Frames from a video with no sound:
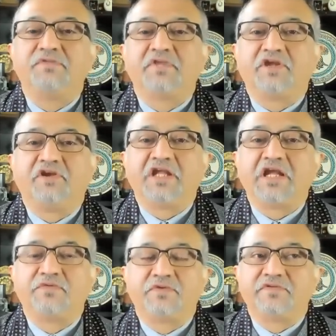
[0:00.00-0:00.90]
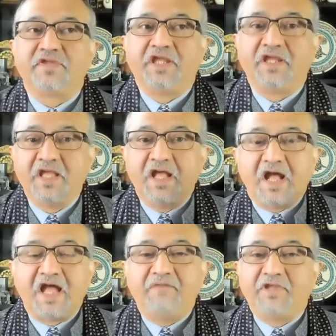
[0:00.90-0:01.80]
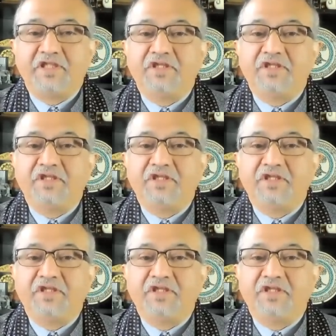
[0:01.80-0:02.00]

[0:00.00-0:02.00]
Security Council saying, I'm at the